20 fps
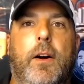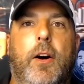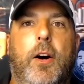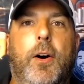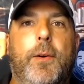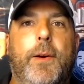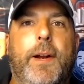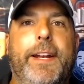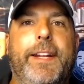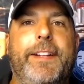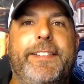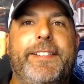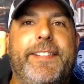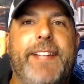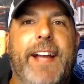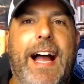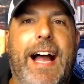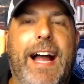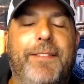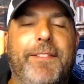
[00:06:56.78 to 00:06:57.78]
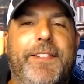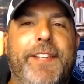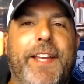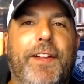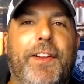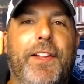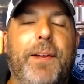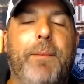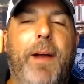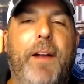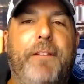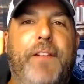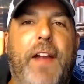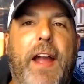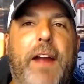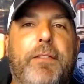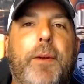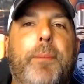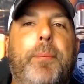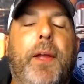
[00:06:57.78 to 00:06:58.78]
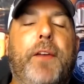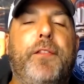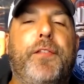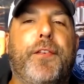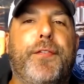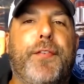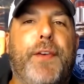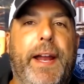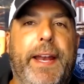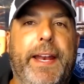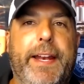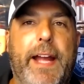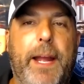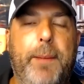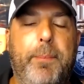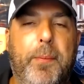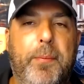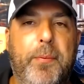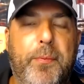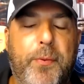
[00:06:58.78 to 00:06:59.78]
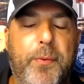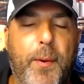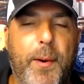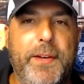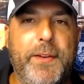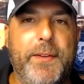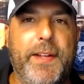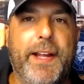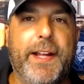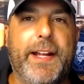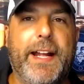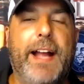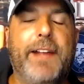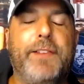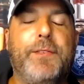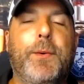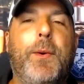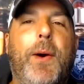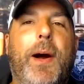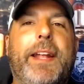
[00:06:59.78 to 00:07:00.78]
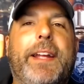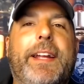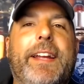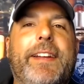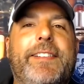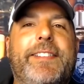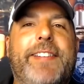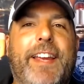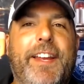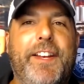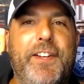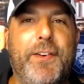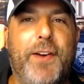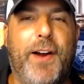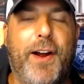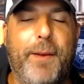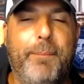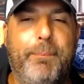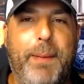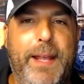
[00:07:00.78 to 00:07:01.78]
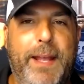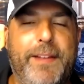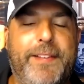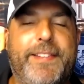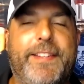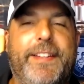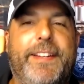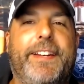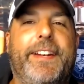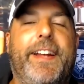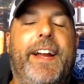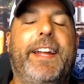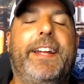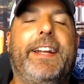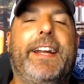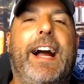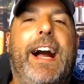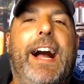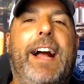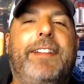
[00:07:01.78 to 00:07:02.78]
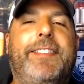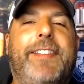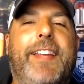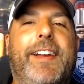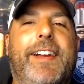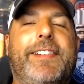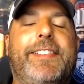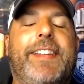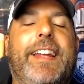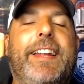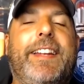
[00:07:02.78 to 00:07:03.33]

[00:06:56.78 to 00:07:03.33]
All right, it's time to take a look at my favorite play for Friday night. But before we do that, guys, we want to continue our Beast of the Night contest. A